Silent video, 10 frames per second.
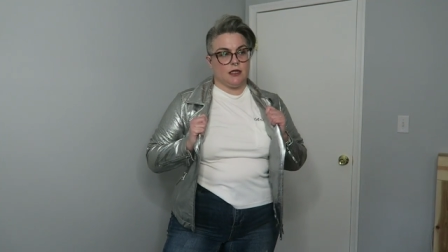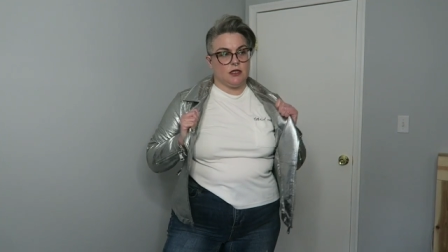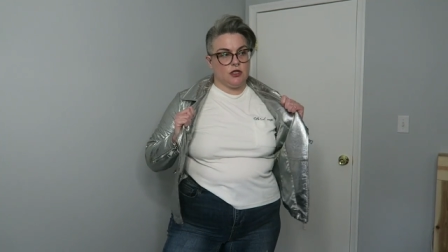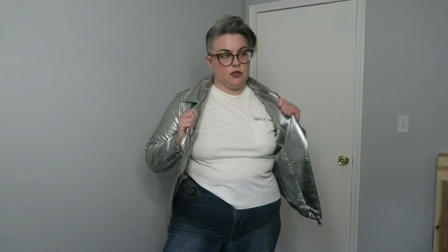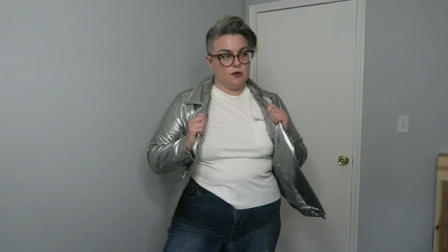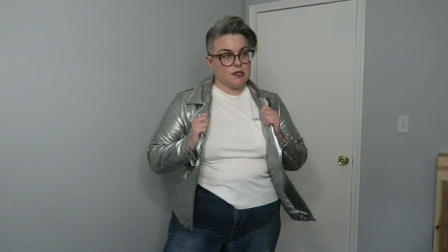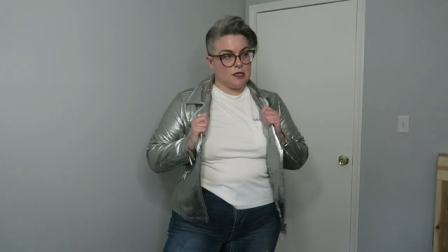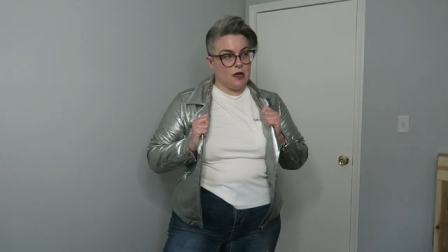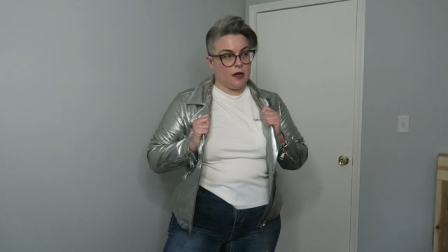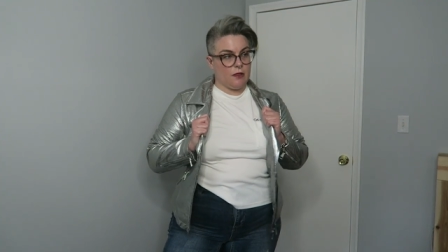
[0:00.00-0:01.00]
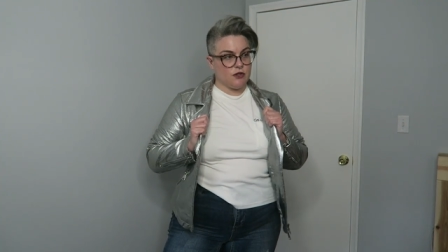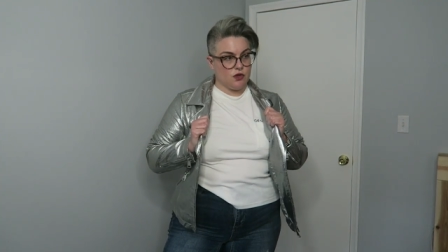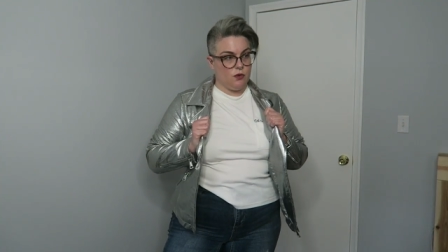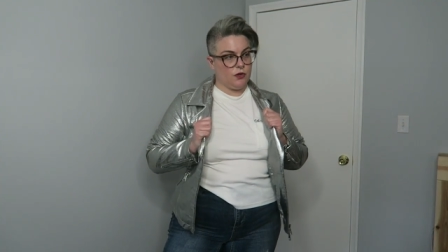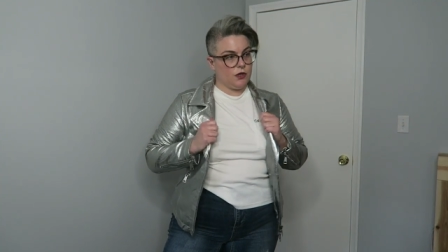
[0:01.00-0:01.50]
It's too snug in the
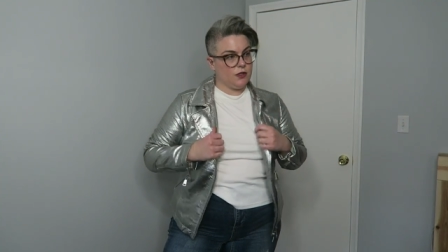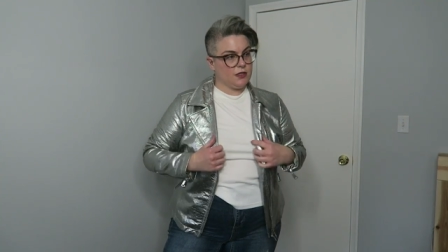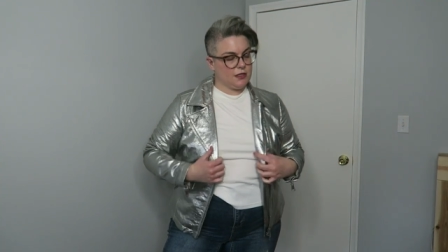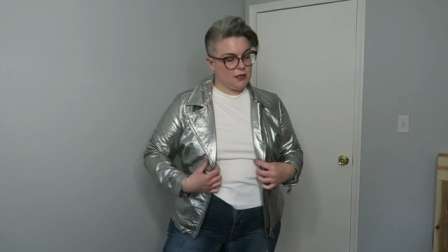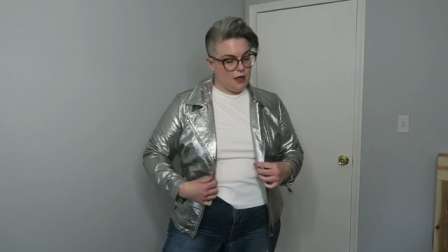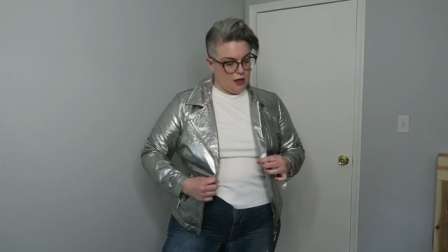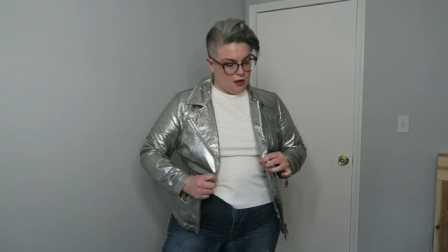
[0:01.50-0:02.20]
shoulders.